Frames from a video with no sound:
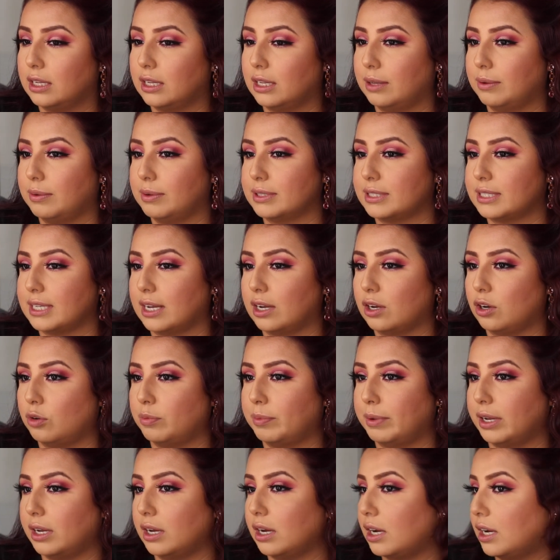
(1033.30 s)
he was like, oh
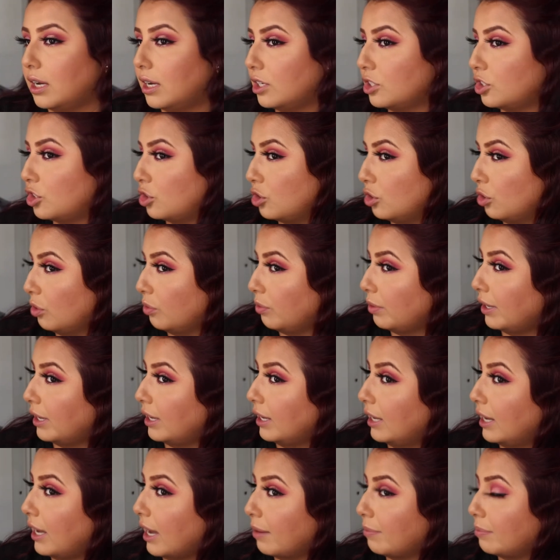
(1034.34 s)
my gosh, you
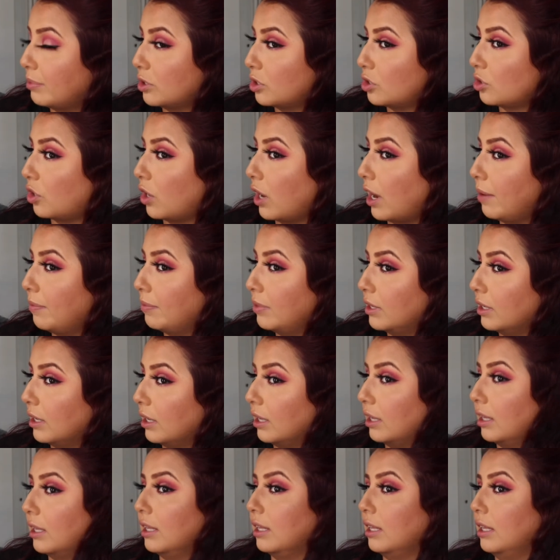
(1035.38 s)
already got prescribed
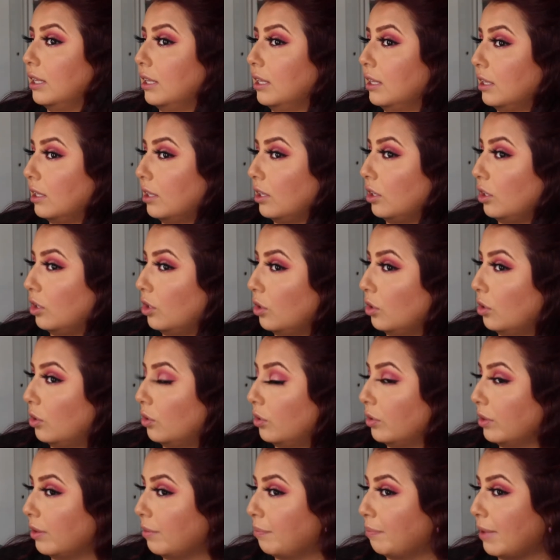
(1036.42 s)
the, you
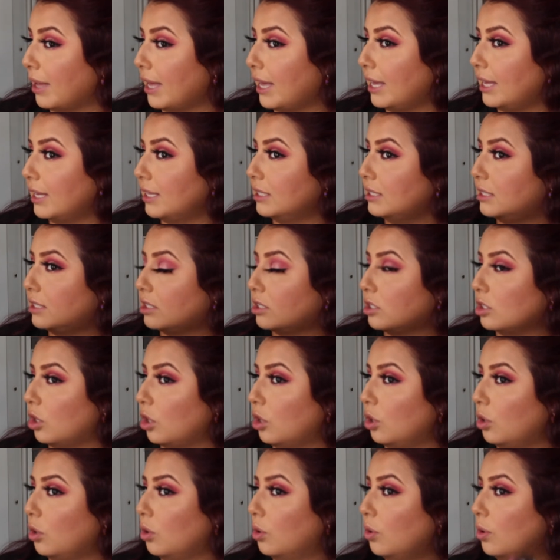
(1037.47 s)
know, the meds,
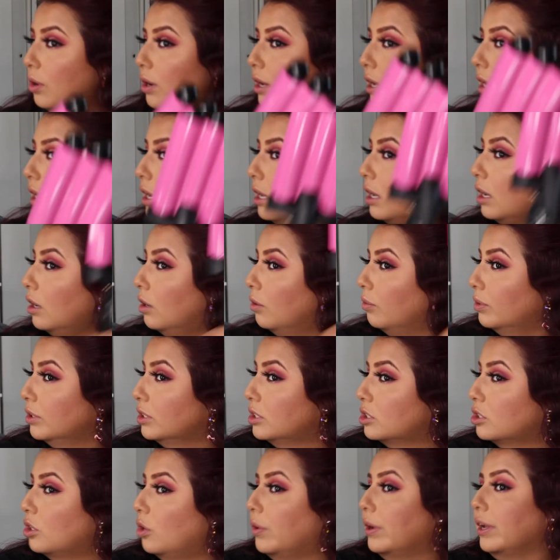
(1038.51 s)
so
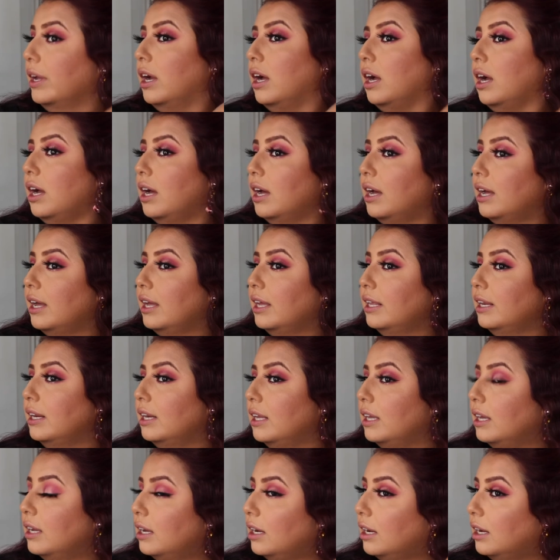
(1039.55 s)
what's going
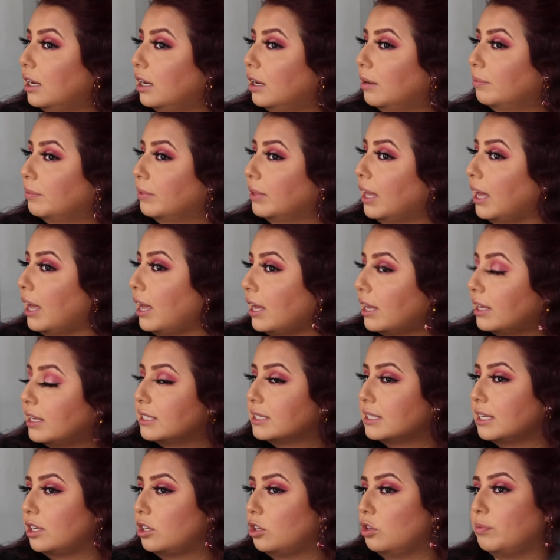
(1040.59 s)
on? Yeah,
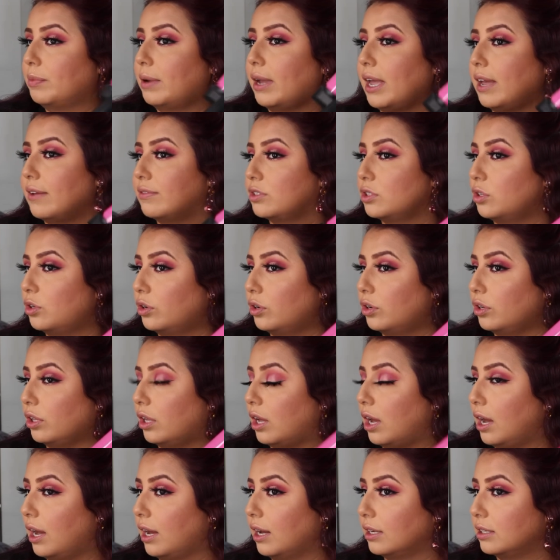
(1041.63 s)
he's like, you might have to go to
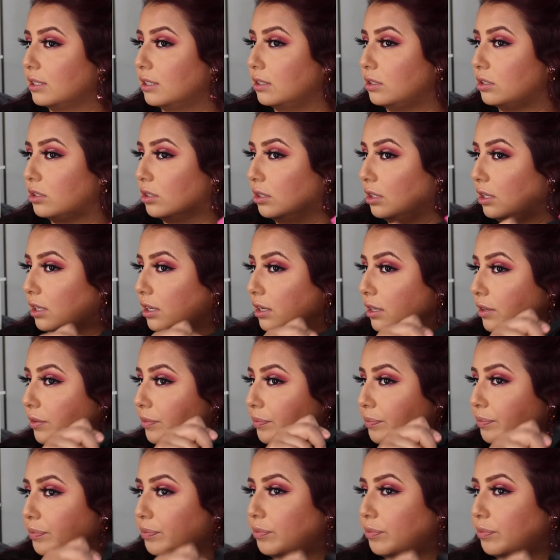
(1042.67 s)
the